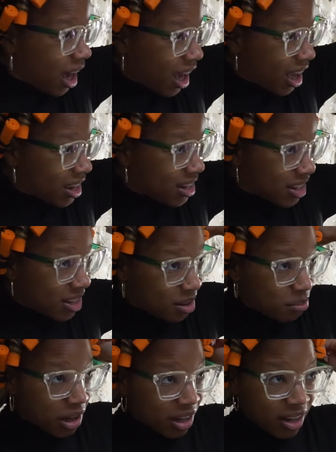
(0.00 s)
I
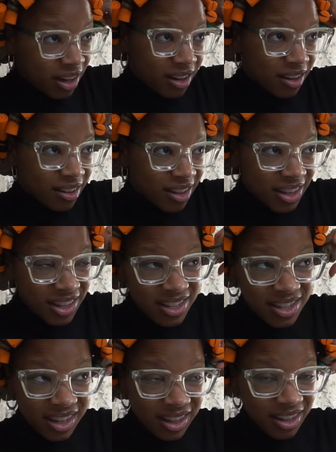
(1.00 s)
did my hair
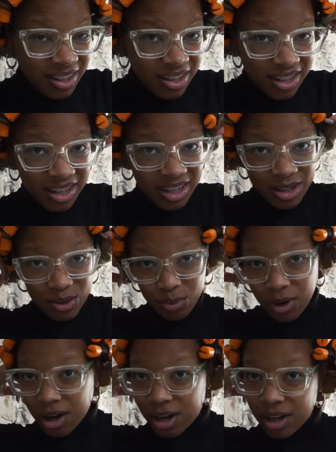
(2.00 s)
last night in these
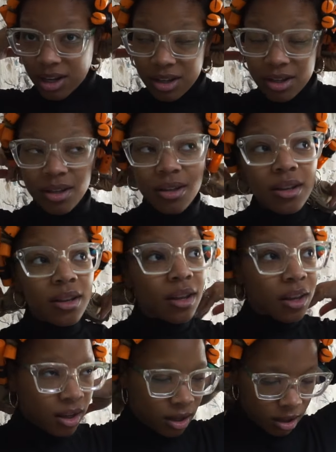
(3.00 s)
rods,
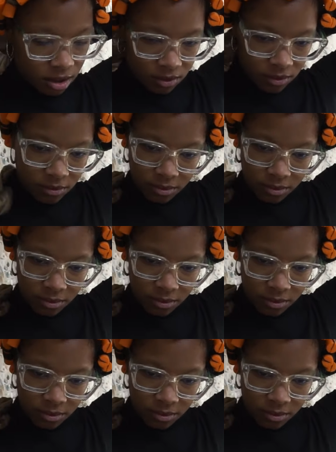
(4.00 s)
and y'all,